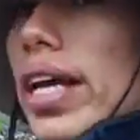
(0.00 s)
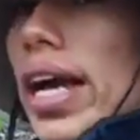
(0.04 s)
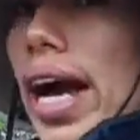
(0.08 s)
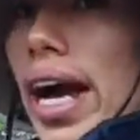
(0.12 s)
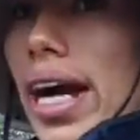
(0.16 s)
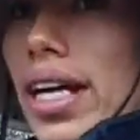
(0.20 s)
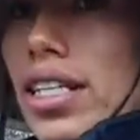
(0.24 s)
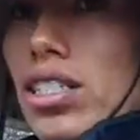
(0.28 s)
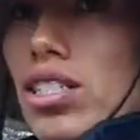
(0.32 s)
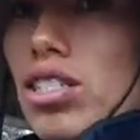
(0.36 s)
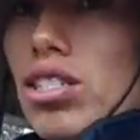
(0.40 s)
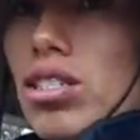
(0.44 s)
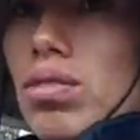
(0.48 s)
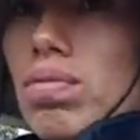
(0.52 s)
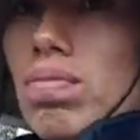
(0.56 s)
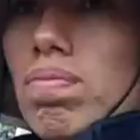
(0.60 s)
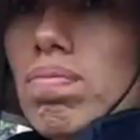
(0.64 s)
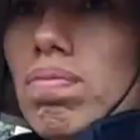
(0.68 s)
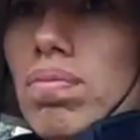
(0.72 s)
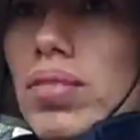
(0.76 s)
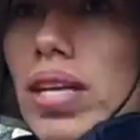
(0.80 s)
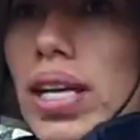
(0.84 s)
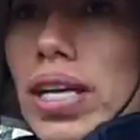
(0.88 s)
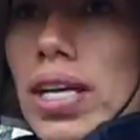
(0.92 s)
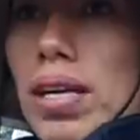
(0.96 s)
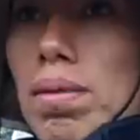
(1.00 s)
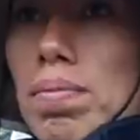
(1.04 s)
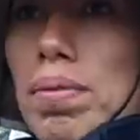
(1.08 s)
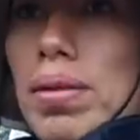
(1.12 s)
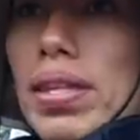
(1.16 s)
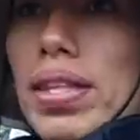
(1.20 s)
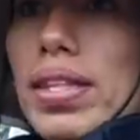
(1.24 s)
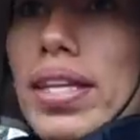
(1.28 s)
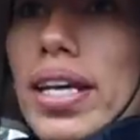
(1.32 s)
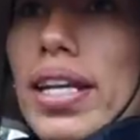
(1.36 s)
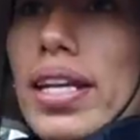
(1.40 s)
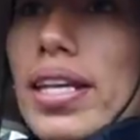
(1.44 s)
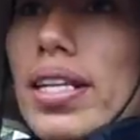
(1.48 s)
hatch, they keep it
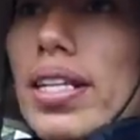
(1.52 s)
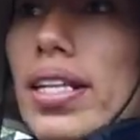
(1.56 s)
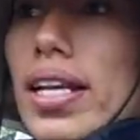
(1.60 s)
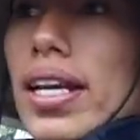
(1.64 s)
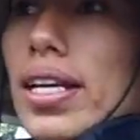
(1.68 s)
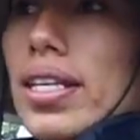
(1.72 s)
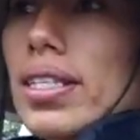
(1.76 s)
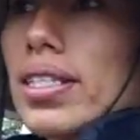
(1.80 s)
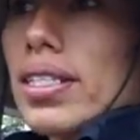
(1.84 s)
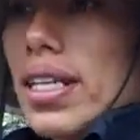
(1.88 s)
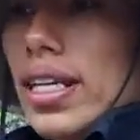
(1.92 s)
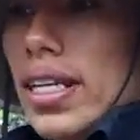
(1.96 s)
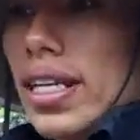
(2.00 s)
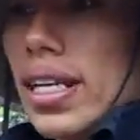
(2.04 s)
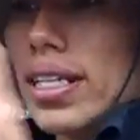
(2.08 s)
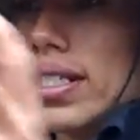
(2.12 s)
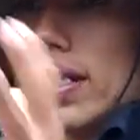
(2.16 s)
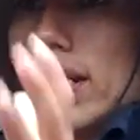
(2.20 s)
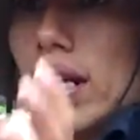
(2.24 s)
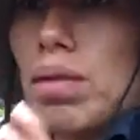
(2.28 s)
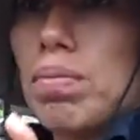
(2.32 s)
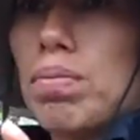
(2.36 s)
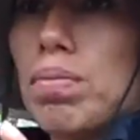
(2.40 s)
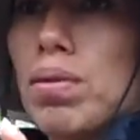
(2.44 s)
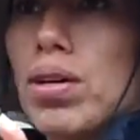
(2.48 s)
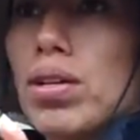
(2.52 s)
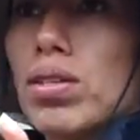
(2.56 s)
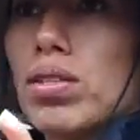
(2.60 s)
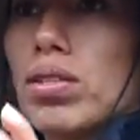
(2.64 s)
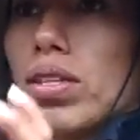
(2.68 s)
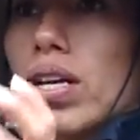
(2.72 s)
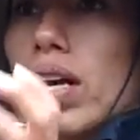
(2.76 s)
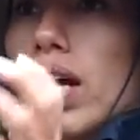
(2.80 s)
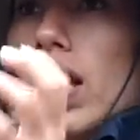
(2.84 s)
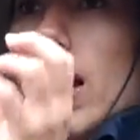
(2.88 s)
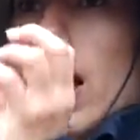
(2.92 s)
30 days in a dark box,